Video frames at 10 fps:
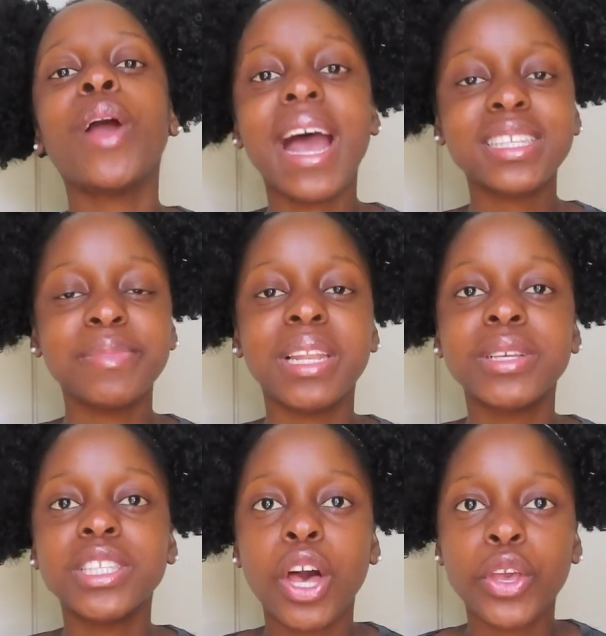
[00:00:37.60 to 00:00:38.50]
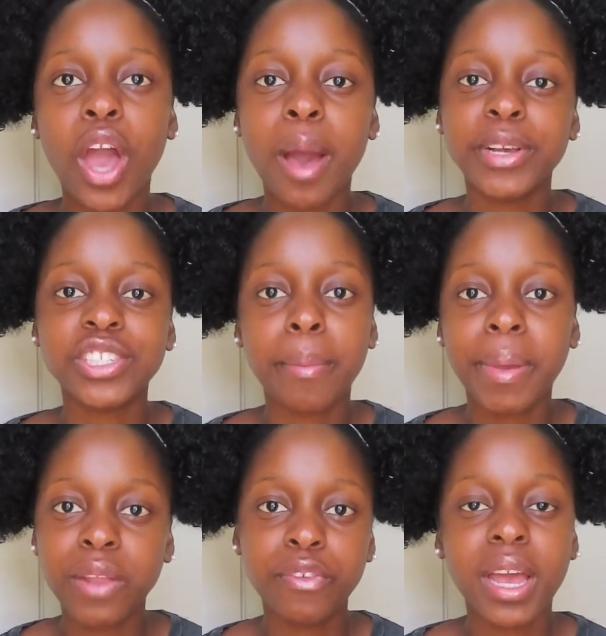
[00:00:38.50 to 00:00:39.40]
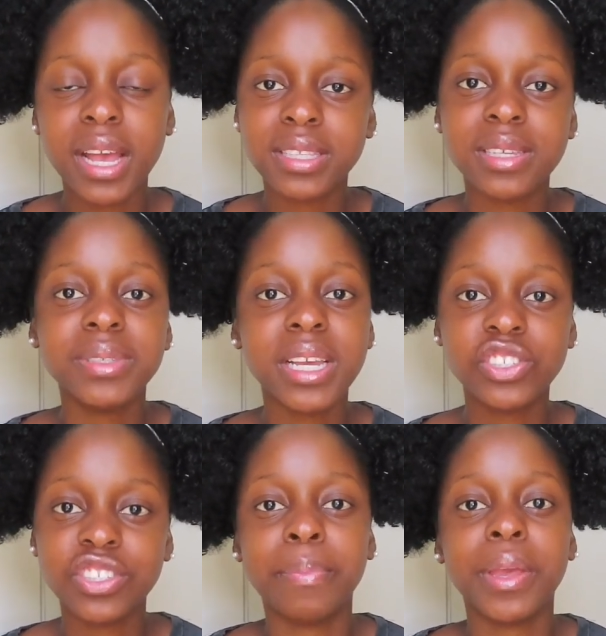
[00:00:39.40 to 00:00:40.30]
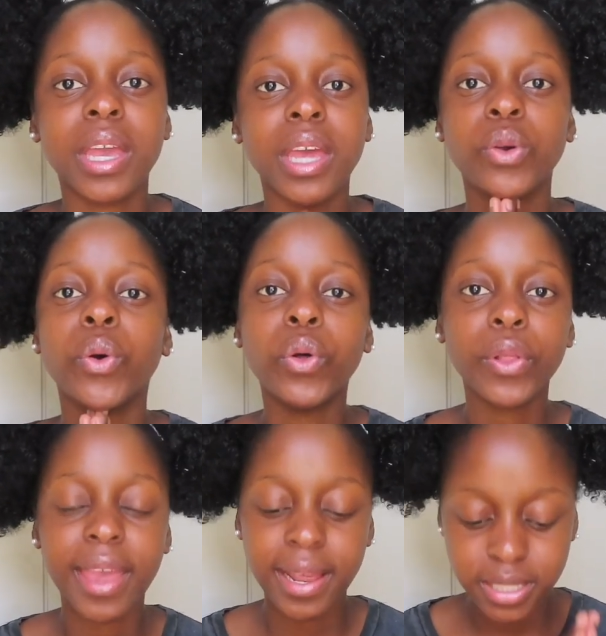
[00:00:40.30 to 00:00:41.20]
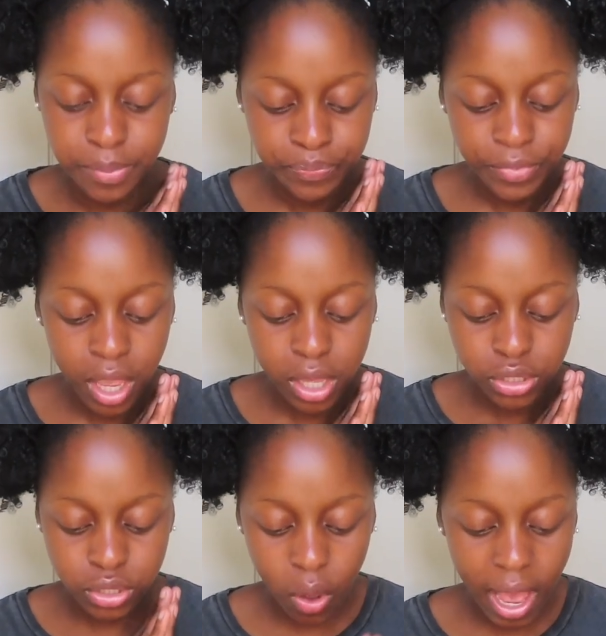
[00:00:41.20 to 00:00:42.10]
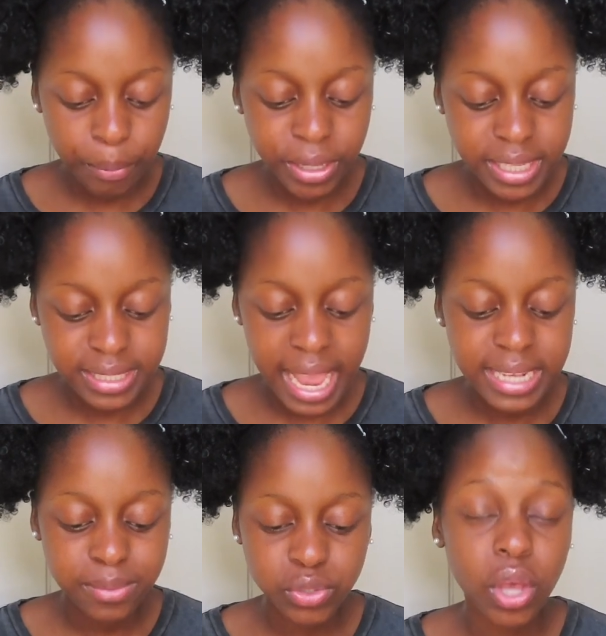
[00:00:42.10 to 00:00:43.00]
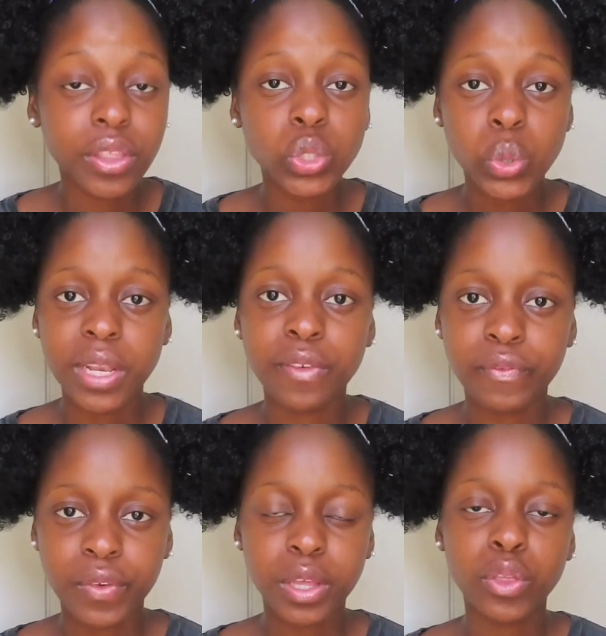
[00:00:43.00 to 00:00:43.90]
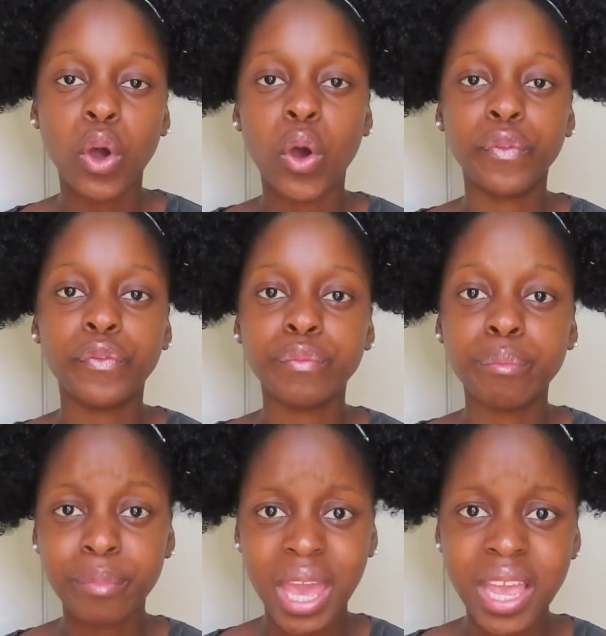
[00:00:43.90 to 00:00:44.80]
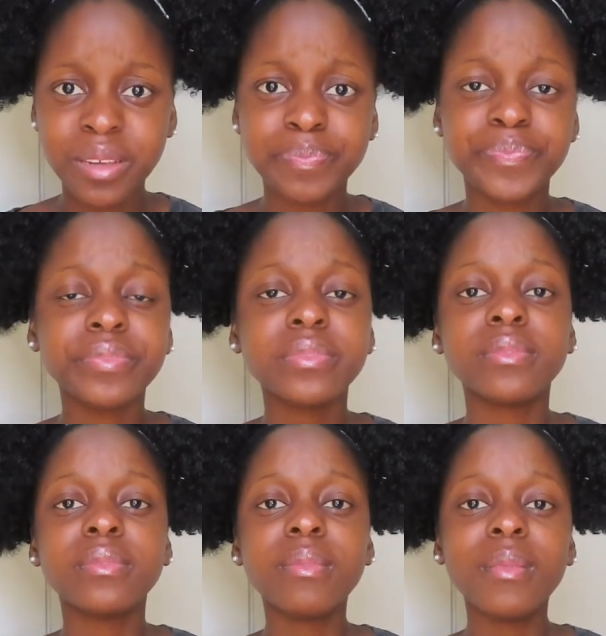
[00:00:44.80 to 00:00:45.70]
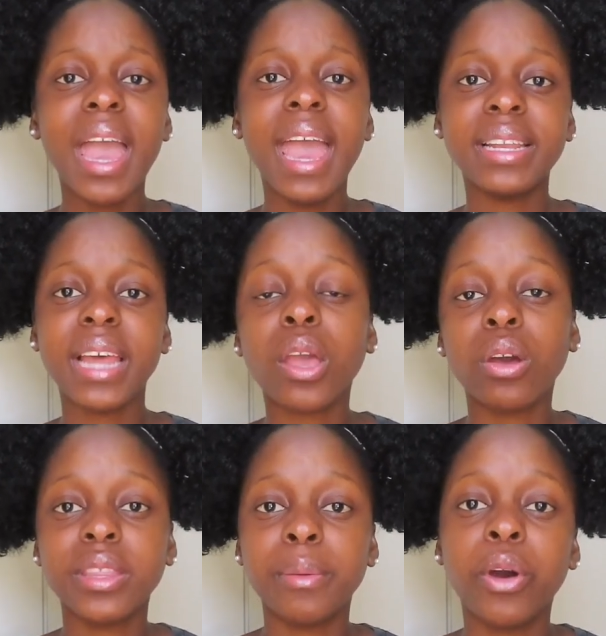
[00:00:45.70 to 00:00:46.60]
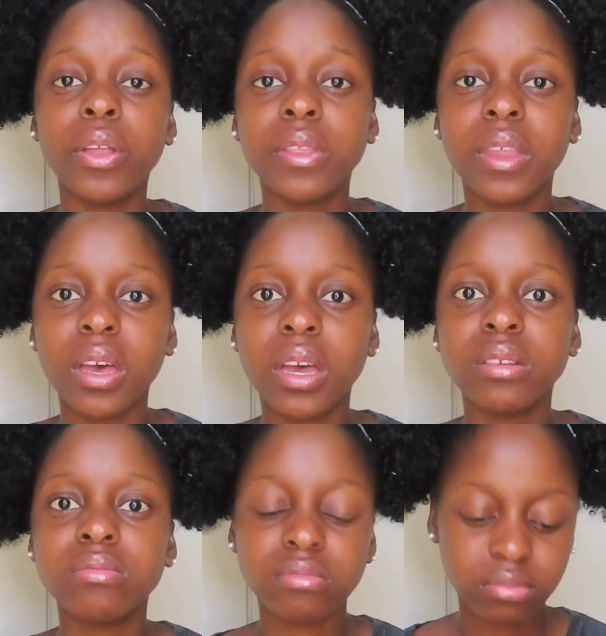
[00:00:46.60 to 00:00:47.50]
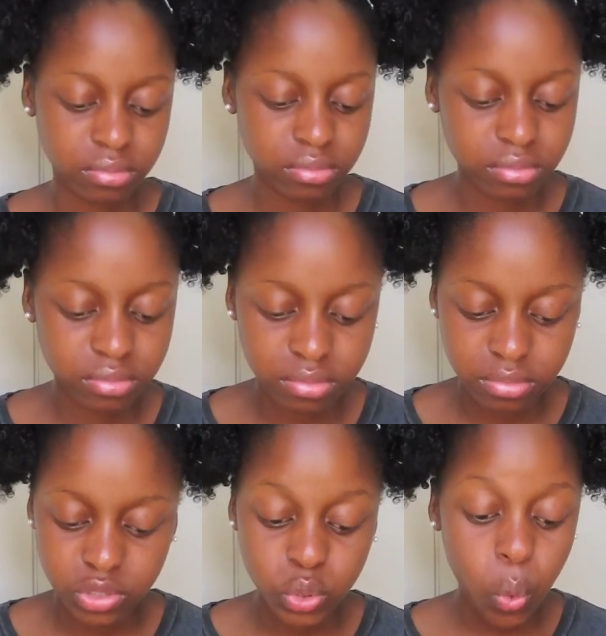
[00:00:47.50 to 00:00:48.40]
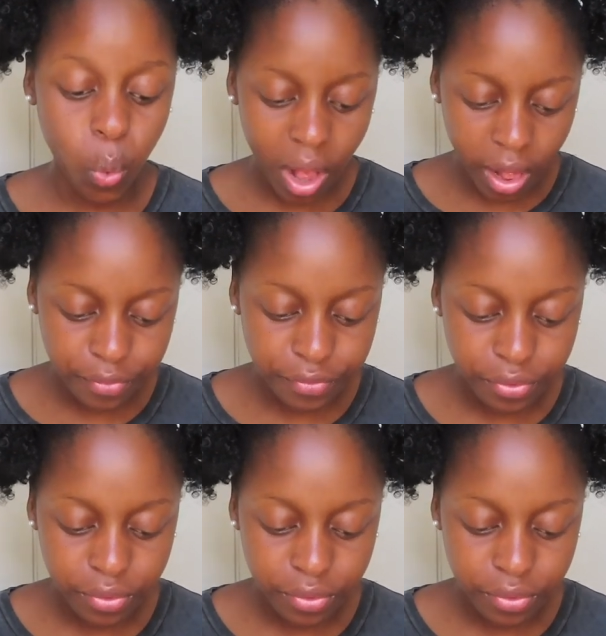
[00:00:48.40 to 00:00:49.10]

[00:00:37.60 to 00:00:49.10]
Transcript: ask me, let me tell you how much I paid for customs and shipping and all that. So I bought these items on the 25th of May, and I got them on the 12th.